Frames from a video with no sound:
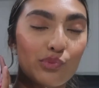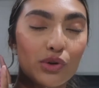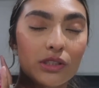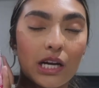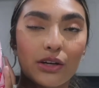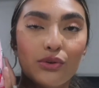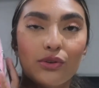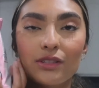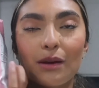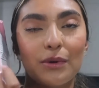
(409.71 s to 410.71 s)
Buldak
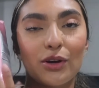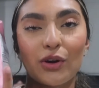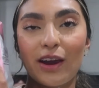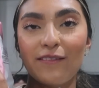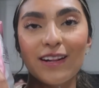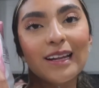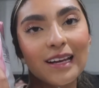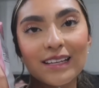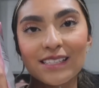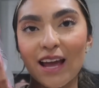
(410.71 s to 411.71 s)
noodles i've been craving these